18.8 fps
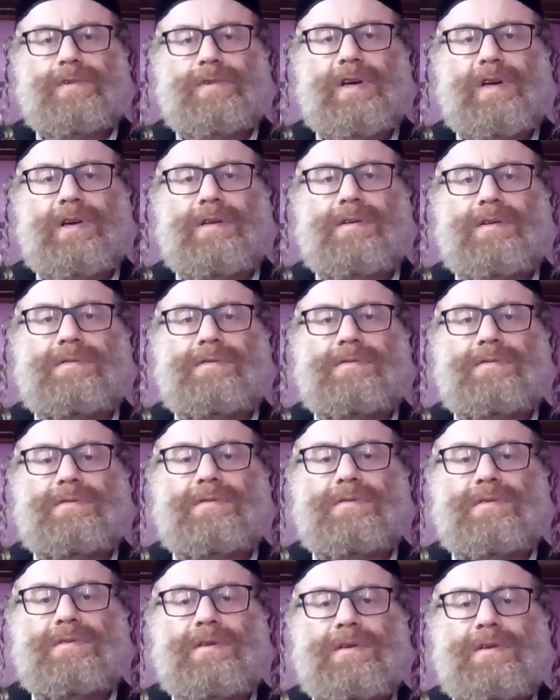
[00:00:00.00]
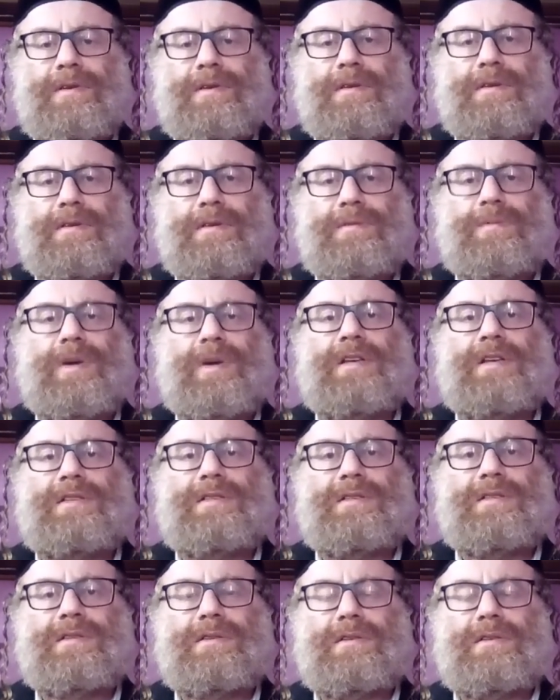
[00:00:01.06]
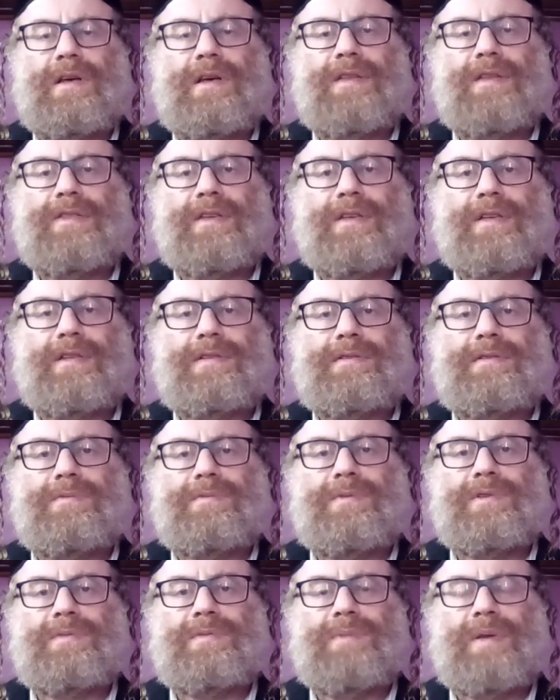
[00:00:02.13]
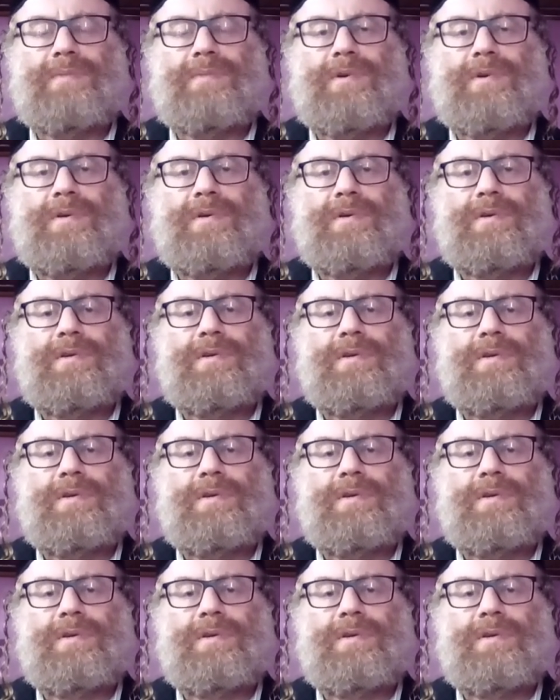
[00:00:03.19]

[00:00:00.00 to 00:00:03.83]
Okay. What else? I think it was one more